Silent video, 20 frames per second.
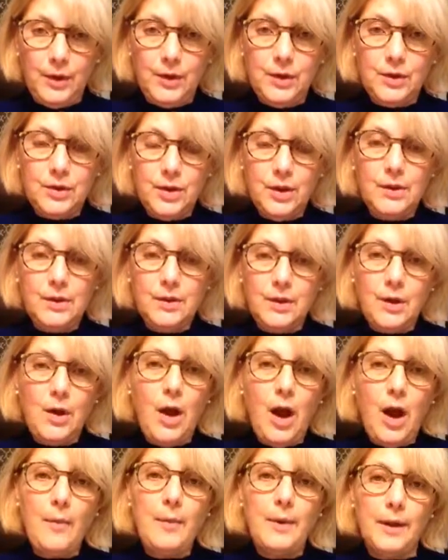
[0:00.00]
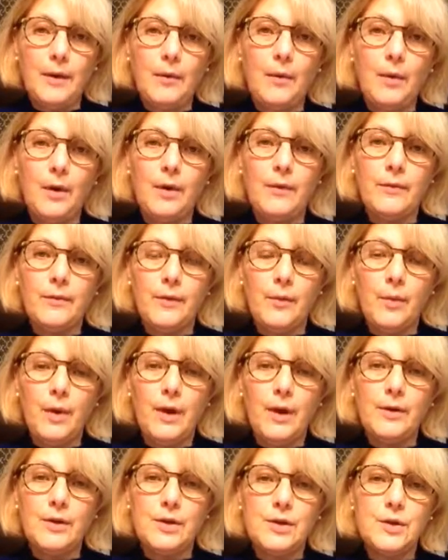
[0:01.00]
you shouldn't copy it word for
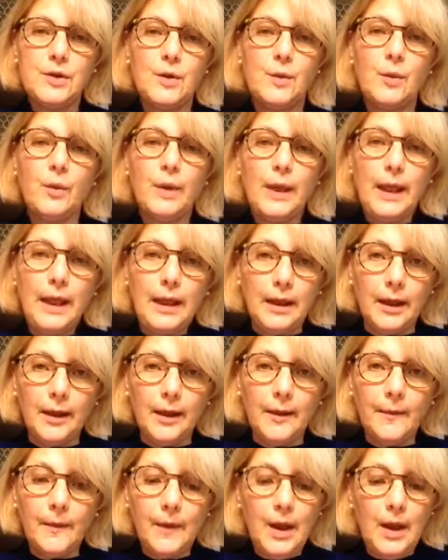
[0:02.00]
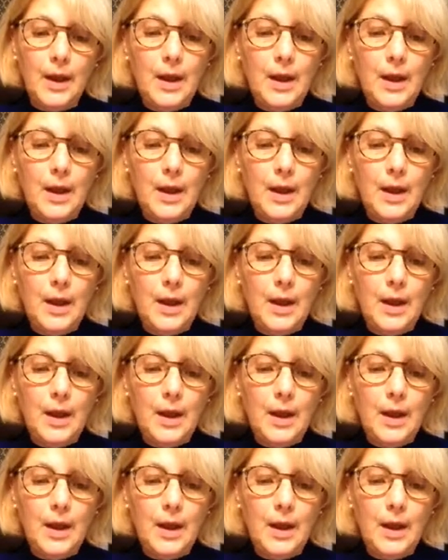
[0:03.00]
word. You should read it